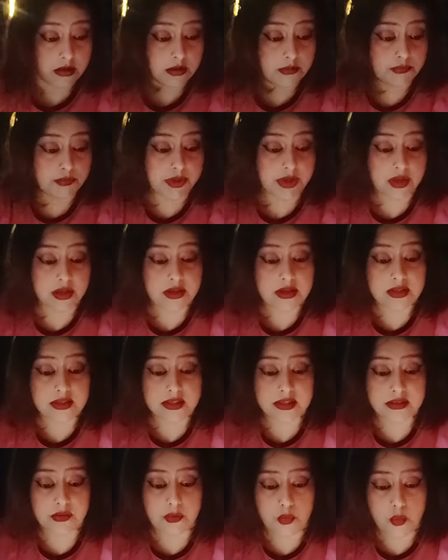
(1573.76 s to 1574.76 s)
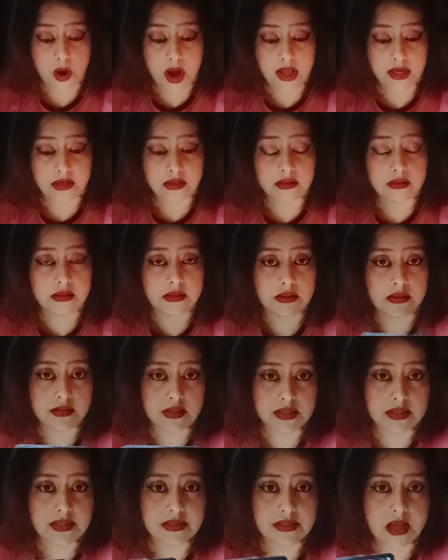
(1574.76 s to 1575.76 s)
Because one,
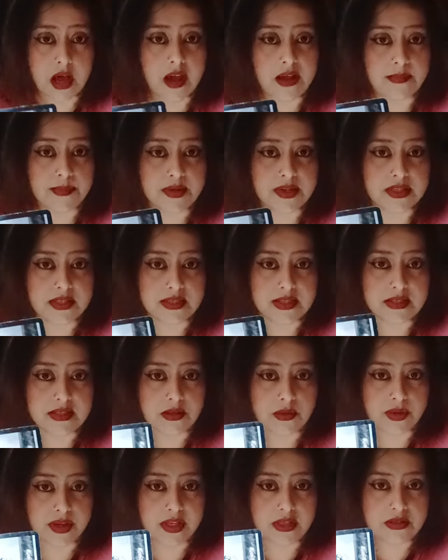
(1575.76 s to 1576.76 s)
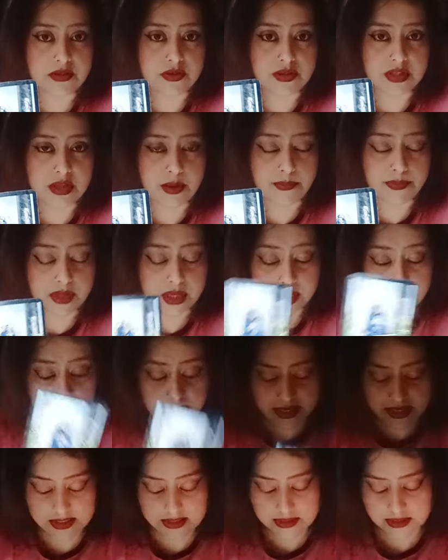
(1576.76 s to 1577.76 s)
this is the High Priestess, okay? So something
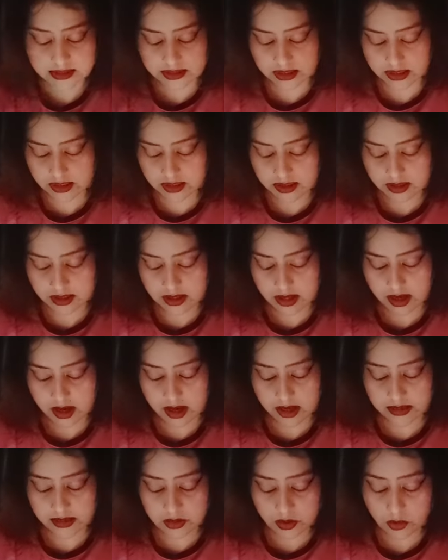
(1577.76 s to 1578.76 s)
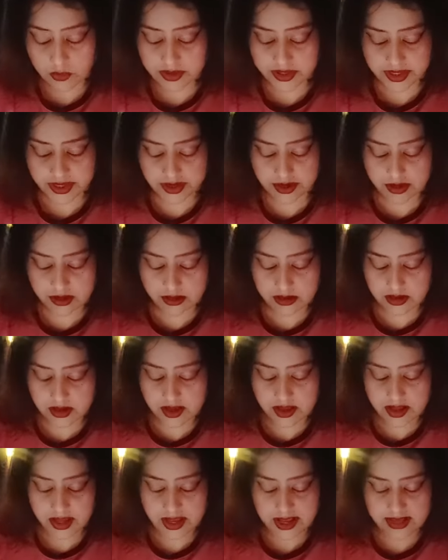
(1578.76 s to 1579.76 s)
is unknown here,
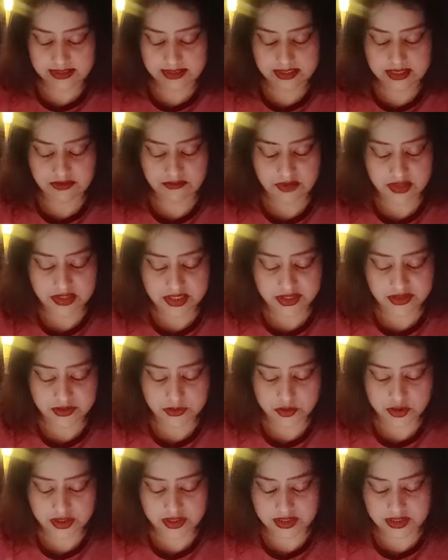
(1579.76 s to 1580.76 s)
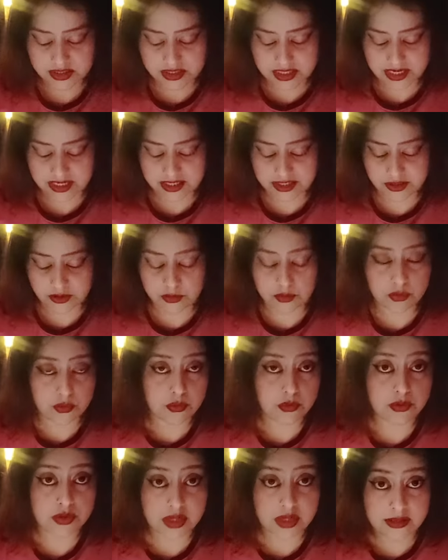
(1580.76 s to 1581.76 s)
and someone's intuition is
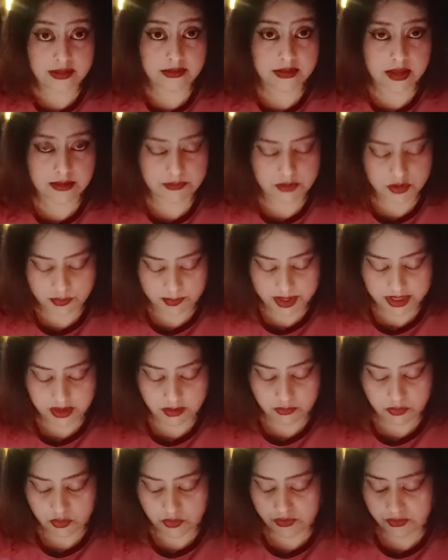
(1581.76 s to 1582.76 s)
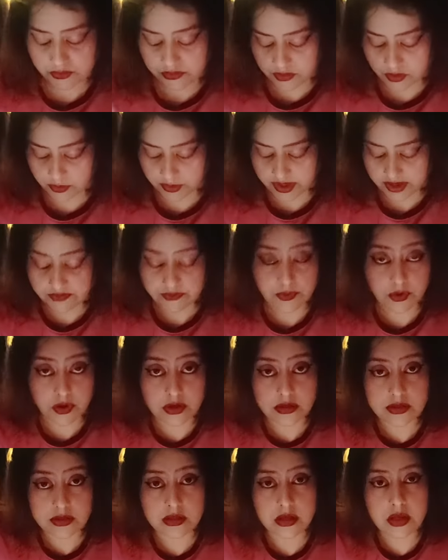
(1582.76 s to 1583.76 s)
telling them to make a move, okay,
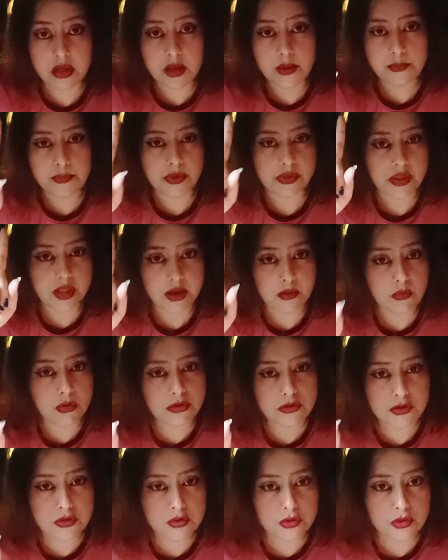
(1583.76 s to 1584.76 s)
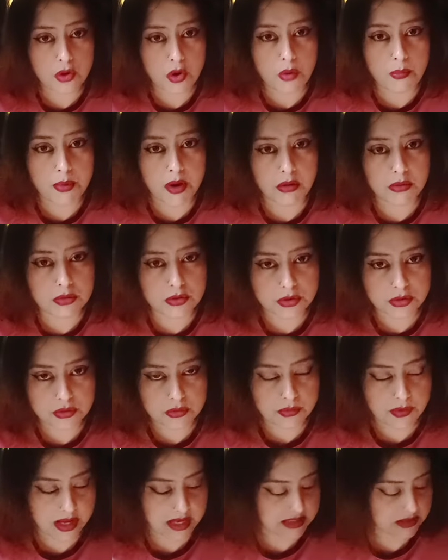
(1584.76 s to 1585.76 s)
first, but they want to know about
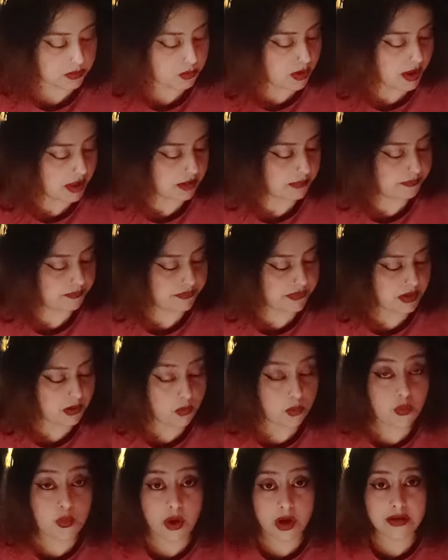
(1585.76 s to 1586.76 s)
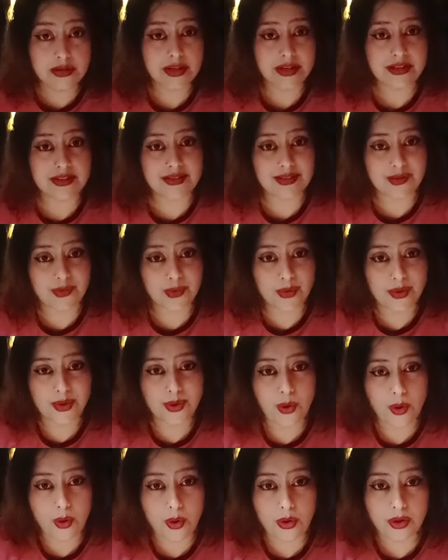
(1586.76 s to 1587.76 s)
you as well. What is going
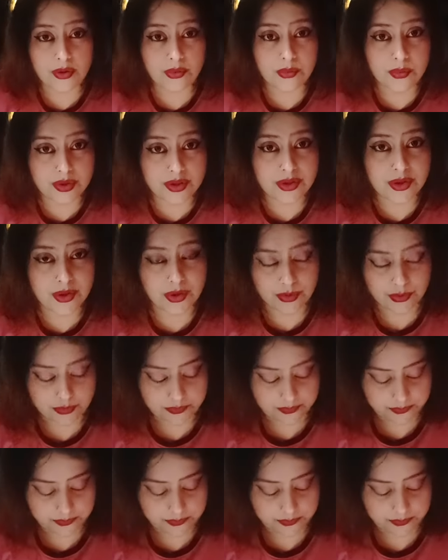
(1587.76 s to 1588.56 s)
on with you?